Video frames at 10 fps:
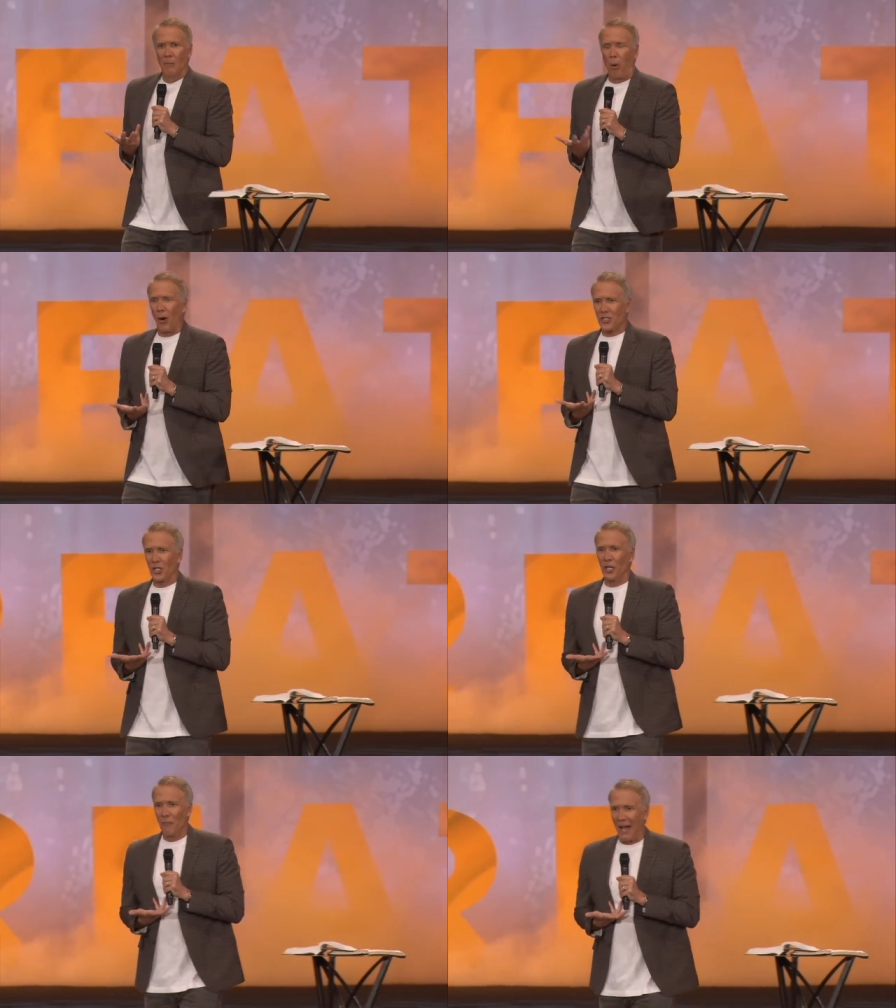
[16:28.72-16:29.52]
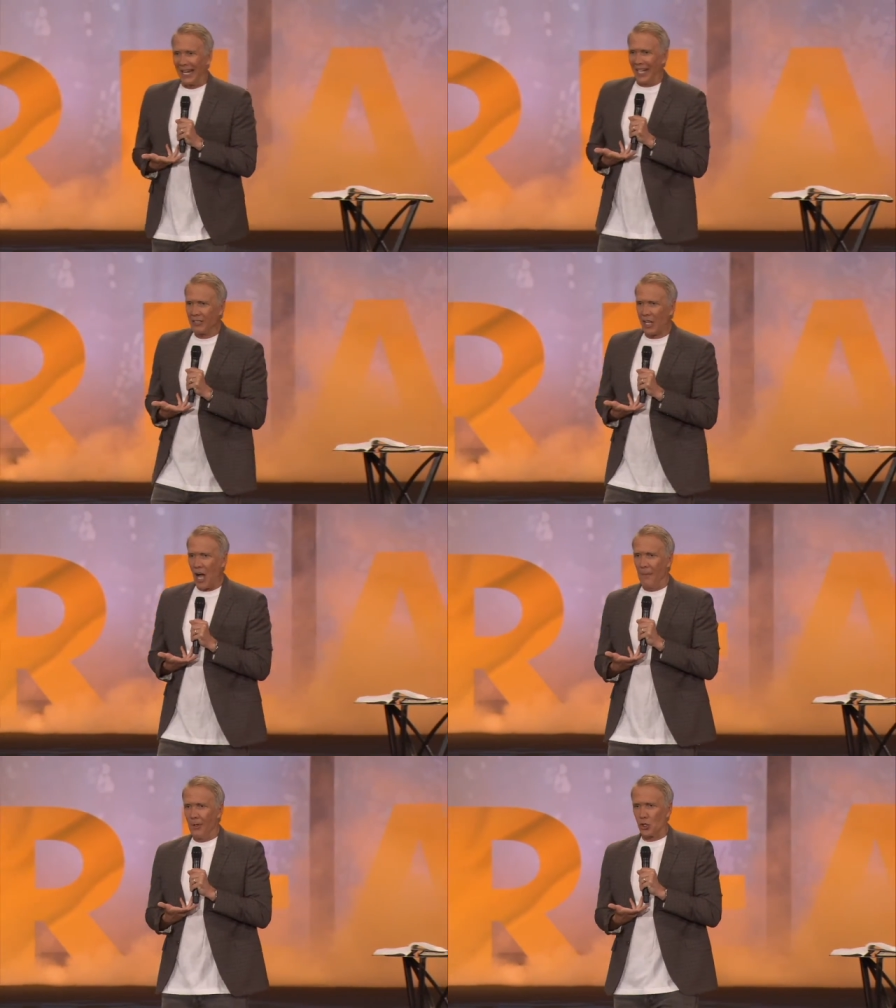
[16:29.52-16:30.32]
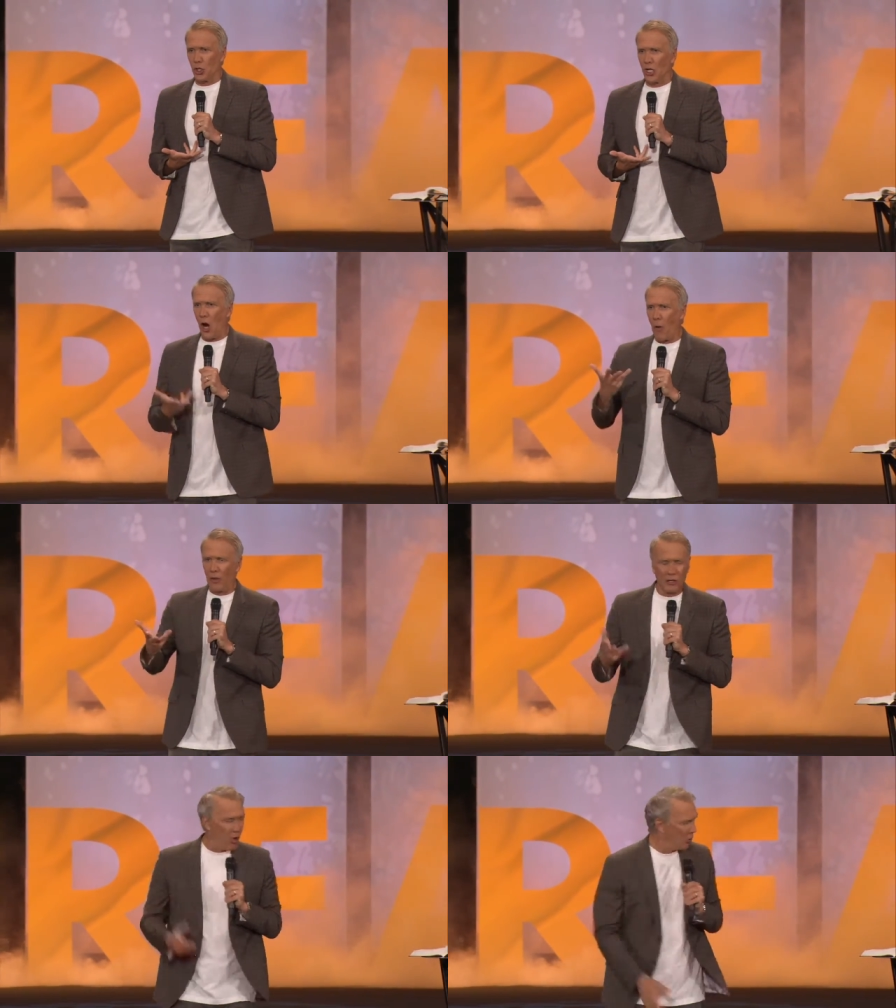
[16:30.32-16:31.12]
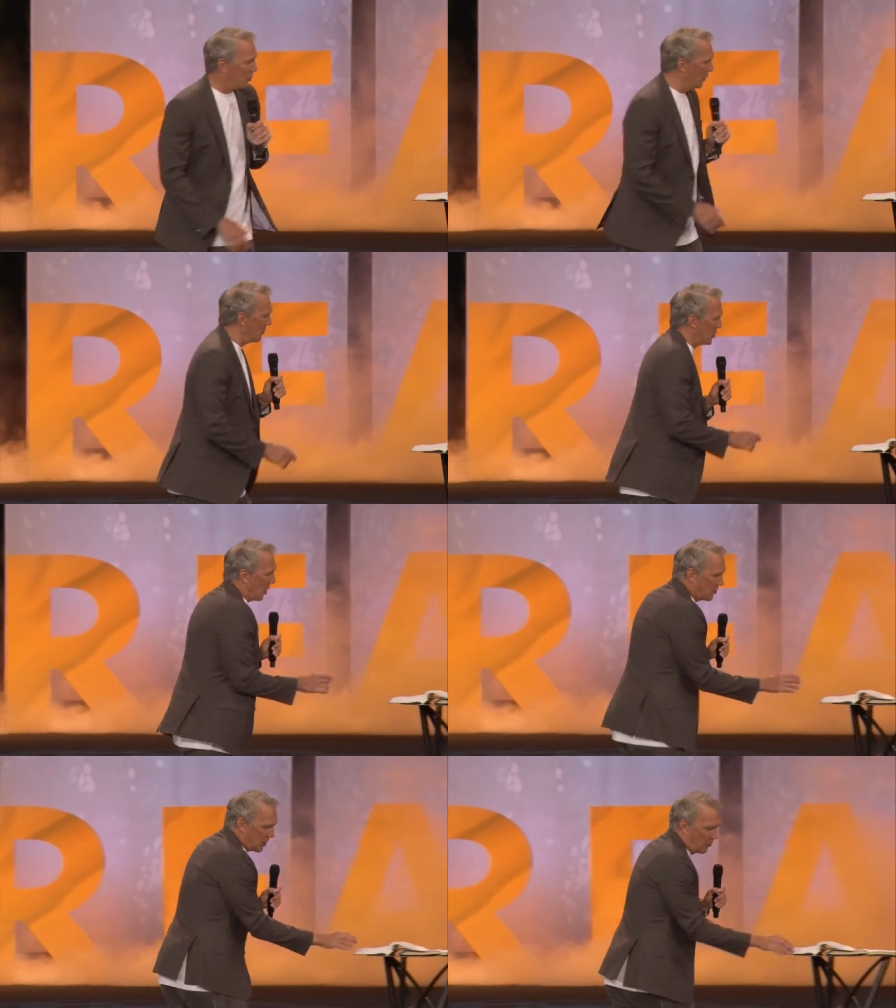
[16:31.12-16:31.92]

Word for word: portion of my income should go to the local church.